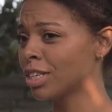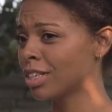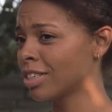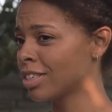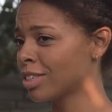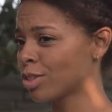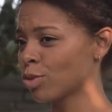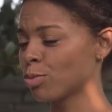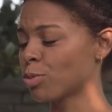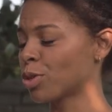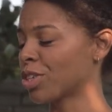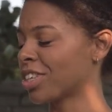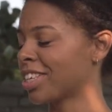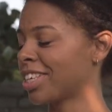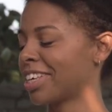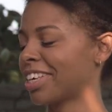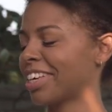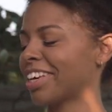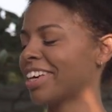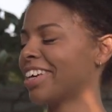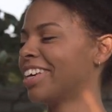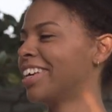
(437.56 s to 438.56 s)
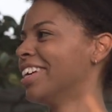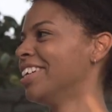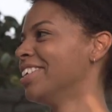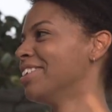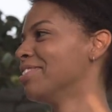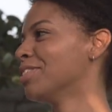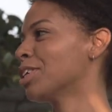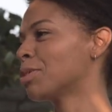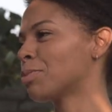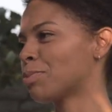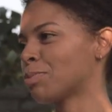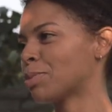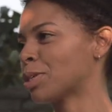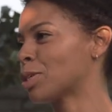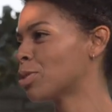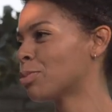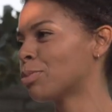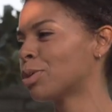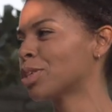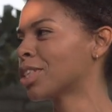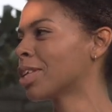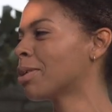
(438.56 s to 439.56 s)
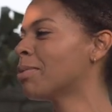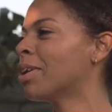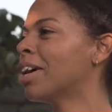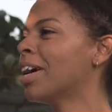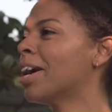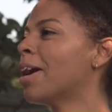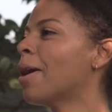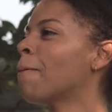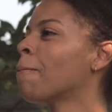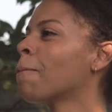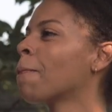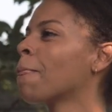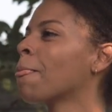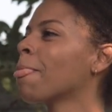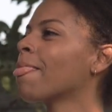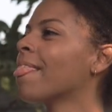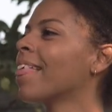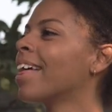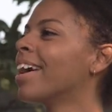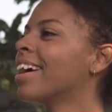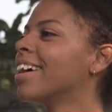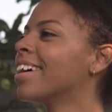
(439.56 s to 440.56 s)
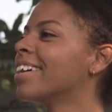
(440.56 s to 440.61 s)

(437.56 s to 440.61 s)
as an excuse, if you like, just as a little catalyst,